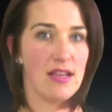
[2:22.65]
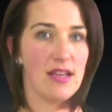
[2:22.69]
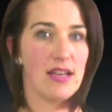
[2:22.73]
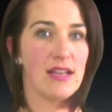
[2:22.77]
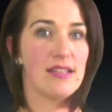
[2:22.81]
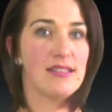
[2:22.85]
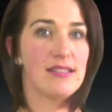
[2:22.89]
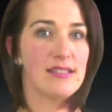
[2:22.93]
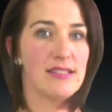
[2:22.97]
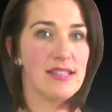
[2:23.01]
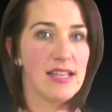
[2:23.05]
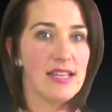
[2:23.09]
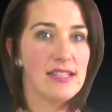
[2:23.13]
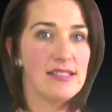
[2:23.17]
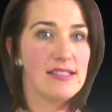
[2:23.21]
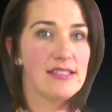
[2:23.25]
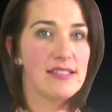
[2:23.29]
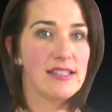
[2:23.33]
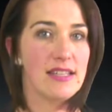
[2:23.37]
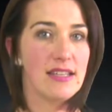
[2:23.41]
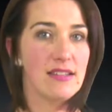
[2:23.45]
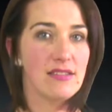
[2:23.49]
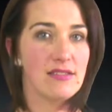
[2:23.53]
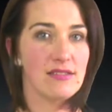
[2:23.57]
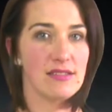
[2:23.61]
Assess
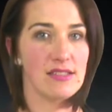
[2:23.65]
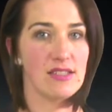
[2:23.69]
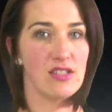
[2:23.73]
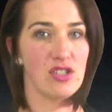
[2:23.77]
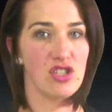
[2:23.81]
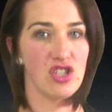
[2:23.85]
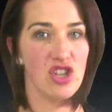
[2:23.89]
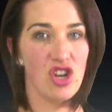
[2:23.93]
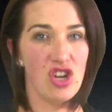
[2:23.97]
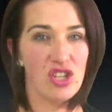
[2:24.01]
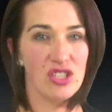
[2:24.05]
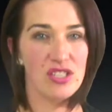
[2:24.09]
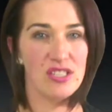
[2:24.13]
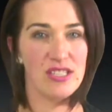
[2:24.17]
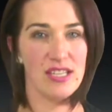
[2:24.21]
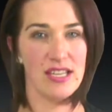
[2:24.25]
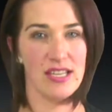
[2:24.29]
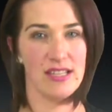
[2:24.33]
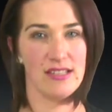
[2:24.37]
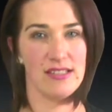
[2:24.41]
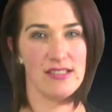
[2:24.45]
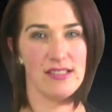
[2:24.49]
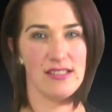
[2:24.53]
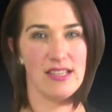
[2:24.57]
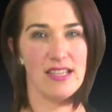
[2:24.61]
skills and
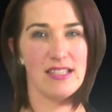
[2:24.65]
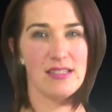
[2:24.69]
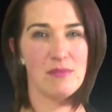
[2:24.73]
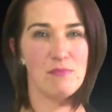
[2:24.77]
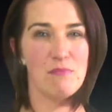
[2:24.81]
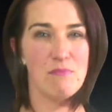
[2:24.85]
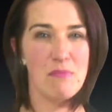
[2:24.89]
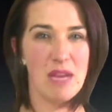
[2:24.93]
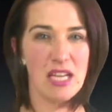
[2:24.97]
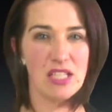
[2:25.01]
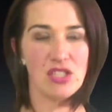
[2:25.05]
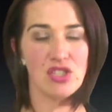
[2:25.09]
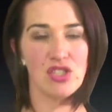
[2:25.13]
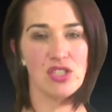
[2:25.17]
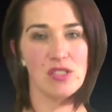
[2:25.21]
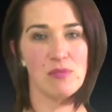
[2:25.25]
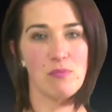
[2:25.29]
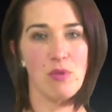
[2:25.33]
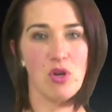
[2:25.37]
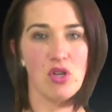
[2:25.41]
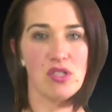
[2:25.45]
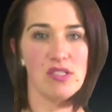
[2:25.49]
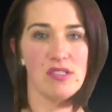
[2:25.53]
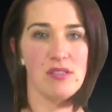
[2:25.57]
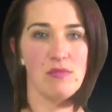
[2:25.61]
context as much as
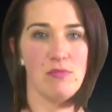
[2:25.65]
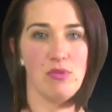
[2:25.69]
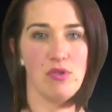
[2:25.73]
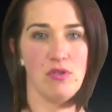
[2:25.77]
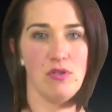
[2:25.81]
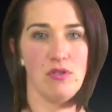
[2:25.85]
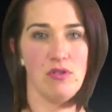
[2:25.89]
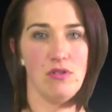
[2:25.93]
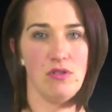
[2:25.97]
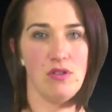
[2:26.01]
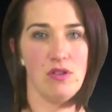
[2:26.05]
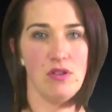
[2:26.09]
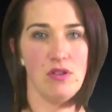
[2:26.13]
possible.